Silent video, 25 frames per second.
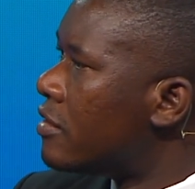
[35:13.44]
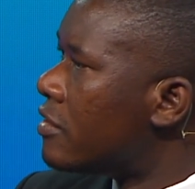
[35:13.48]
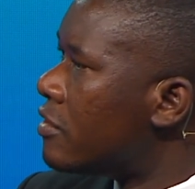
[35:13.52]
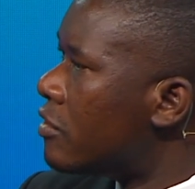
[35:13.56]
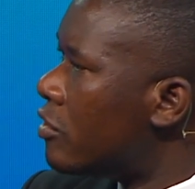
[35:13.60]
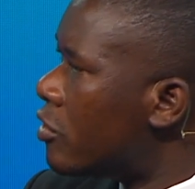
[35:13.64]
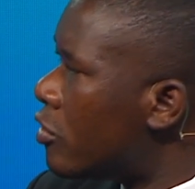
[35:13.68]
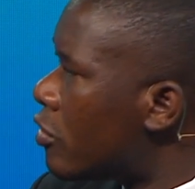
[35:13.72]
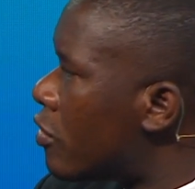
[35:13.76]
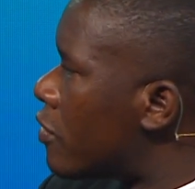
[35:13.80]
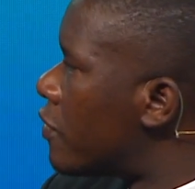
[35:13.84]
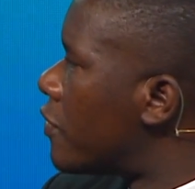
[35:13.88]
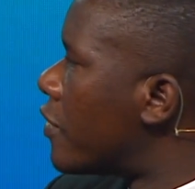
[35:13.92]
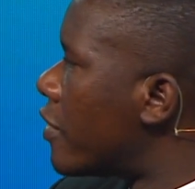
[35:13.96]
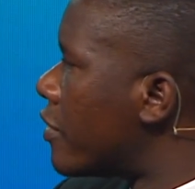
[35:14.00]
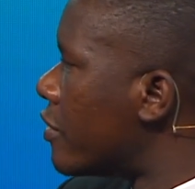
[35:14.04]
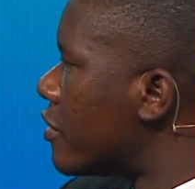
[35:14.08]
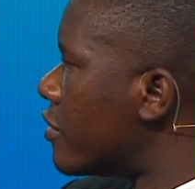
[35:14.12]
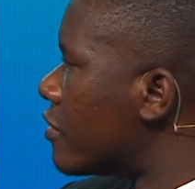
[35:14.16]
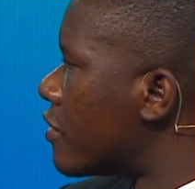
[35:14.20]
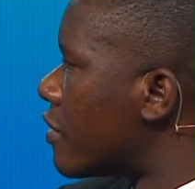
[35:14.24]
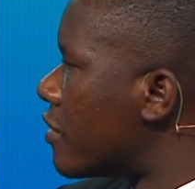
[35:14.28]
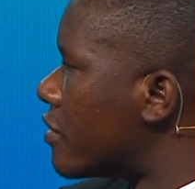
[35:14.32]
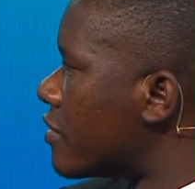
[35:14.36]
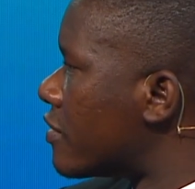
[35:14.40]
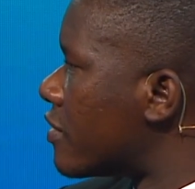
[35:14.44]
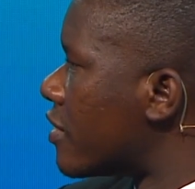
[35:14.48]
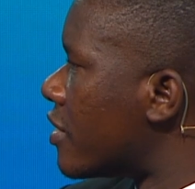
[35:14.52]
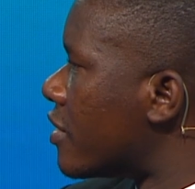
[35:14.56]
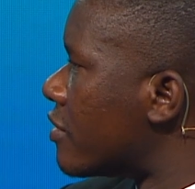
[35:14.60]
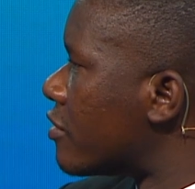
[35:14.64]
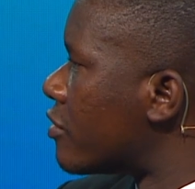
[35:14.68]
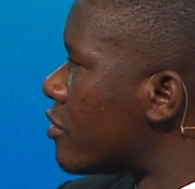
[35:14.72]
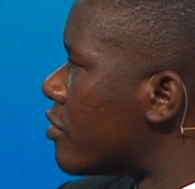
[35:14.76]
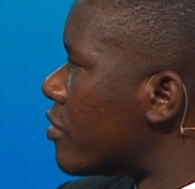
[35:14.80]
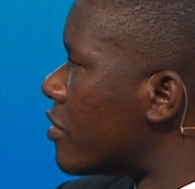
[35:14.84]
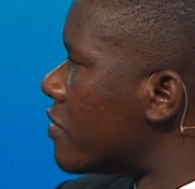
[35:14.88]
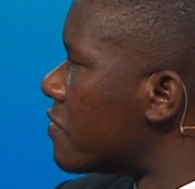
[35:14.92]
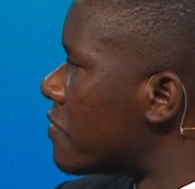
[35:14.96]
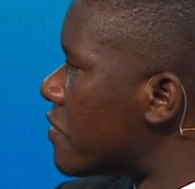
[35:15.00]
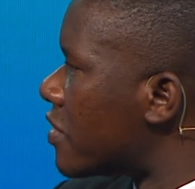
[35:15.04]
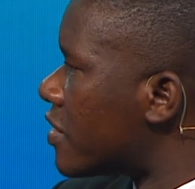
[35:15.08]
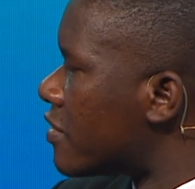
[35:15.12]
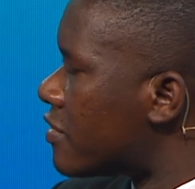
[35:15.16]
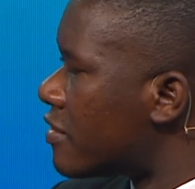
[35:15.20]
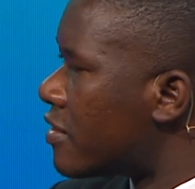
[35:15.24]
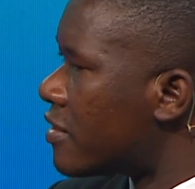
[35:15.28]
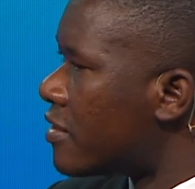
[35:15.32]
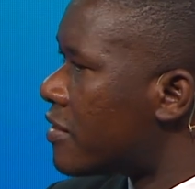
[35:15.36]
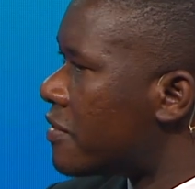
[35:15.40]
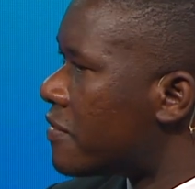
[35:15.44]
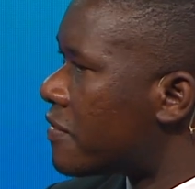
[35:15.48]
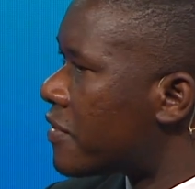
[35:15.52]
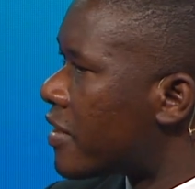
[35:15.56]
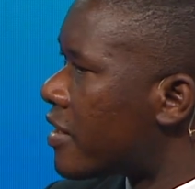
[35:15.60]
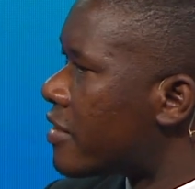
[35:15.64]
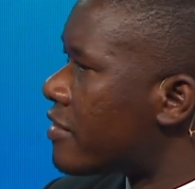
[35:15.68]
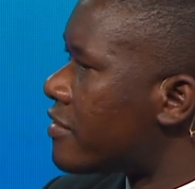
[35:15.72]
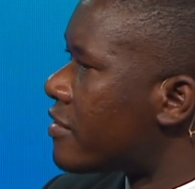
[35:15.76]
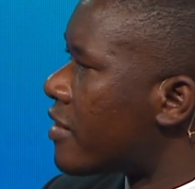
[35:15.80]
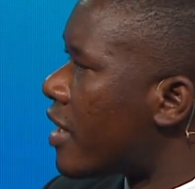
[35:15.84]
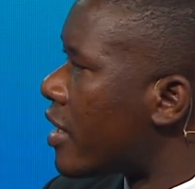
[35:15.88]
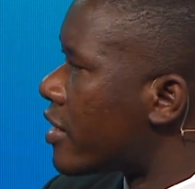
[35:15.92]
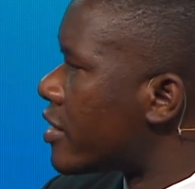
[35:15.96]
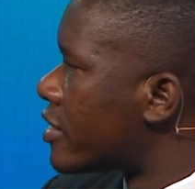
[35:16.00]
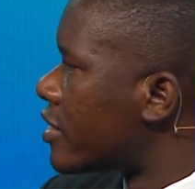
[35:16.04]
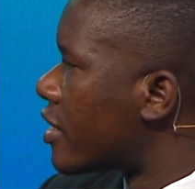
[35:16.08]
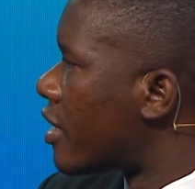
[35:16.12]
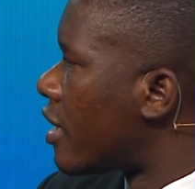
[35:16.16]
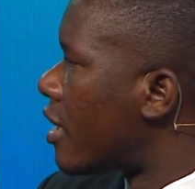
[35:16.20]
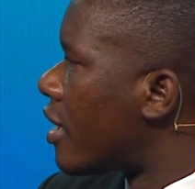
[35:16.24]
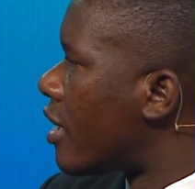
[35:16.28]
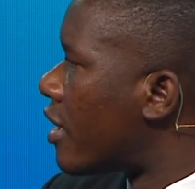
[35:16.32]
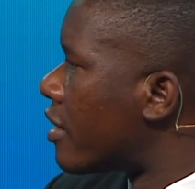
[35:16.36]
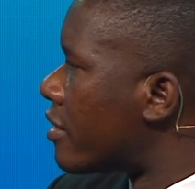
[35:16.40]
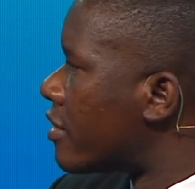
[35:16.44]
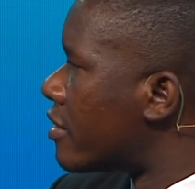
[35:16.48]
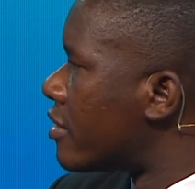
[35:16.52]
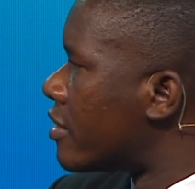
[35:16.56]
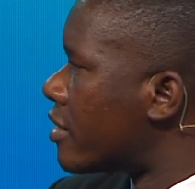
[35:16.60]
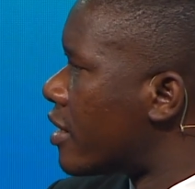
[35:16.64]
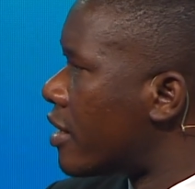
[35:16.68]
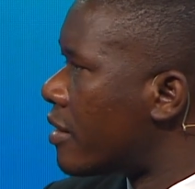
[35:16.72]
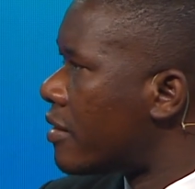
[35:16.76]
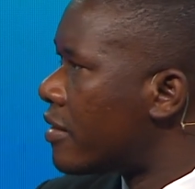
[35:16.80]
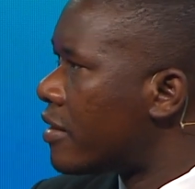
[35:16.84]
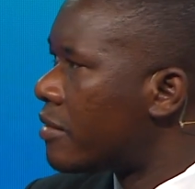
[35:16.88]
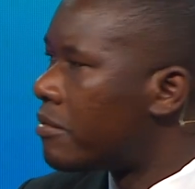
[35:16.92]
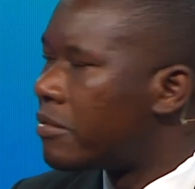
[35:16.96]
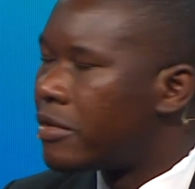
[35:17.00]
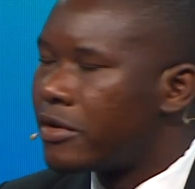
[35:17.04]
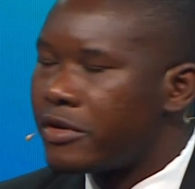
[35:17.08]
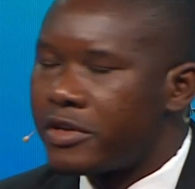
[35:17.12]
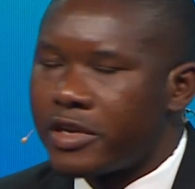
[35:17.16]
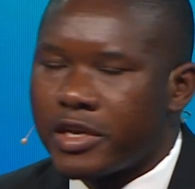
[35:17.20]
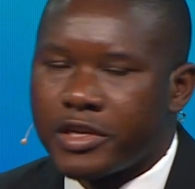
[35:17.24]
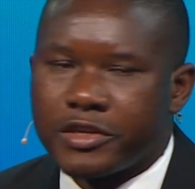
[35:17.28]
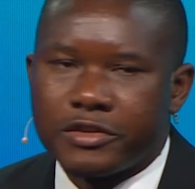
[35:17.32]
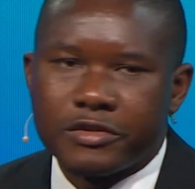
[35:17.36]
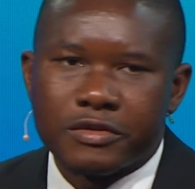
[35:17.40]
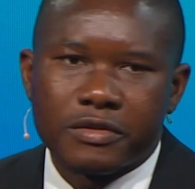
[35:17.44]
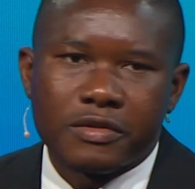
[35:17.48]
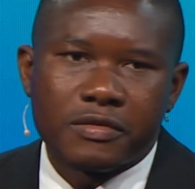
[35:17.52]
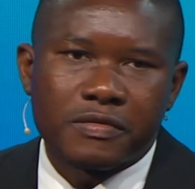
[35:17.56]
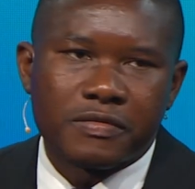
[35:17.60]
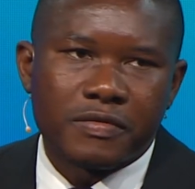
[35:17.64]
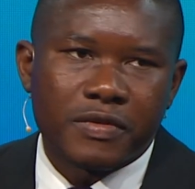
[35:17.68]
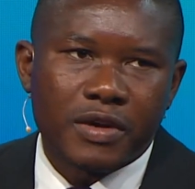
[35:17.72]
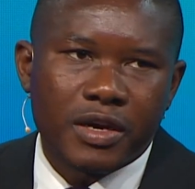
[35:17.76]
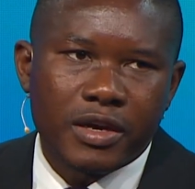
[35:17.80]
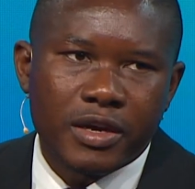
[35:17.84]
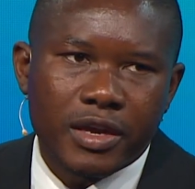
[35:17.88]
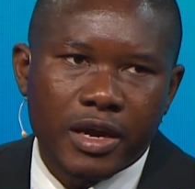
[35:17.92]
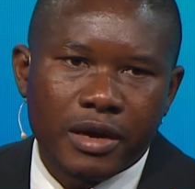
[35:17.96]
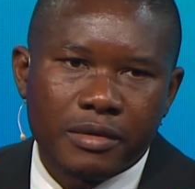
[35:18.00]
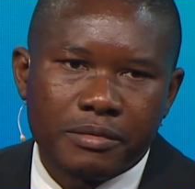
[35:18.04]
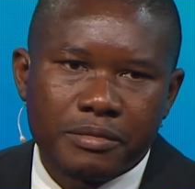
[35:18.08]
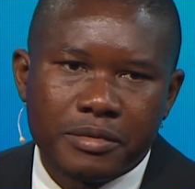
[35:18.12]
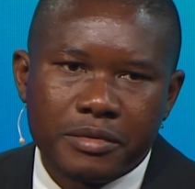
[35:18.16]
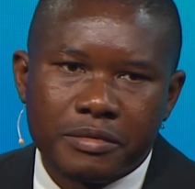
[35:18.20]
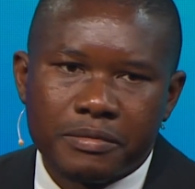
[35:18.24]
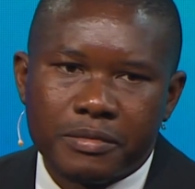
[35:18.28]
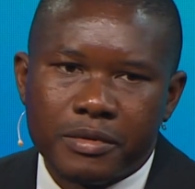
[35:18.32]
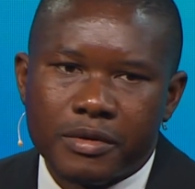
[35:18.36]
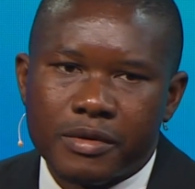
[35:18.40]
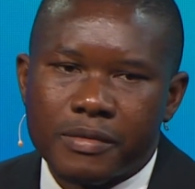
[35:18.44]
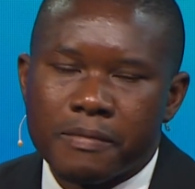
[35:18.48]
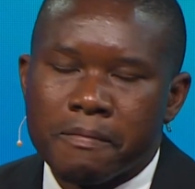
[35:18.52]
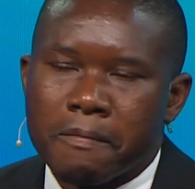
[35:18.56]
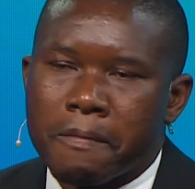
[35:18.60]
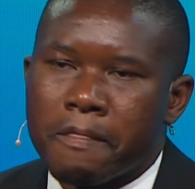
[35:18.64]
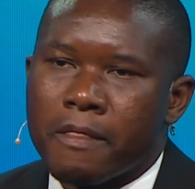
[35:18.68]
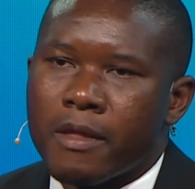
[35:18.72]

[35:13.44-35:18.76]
look for resources to invest in infrastructure and the potential of young people.